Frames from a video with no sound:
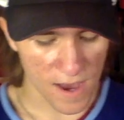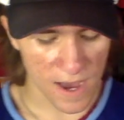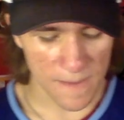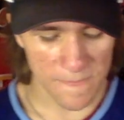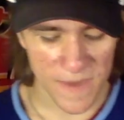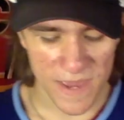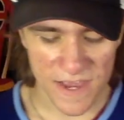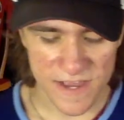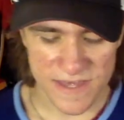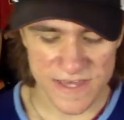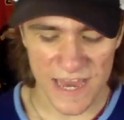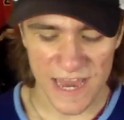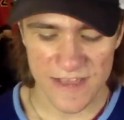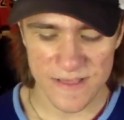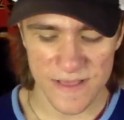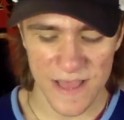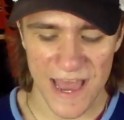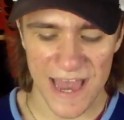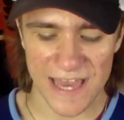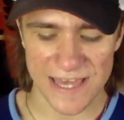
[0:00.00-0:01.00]
being dead
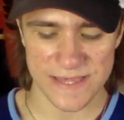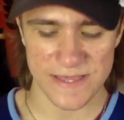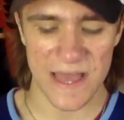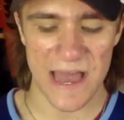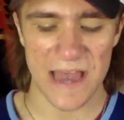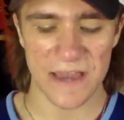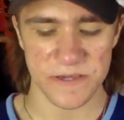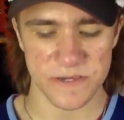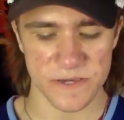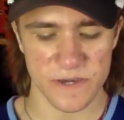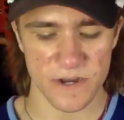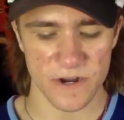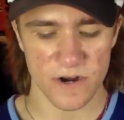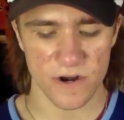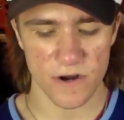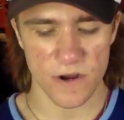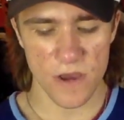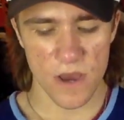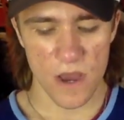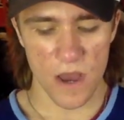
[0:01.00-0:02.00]
last
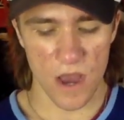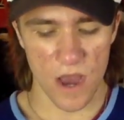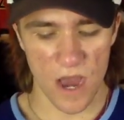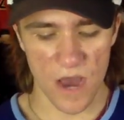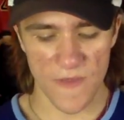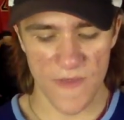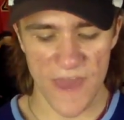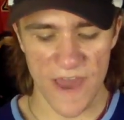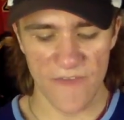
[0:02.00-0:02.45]
year. They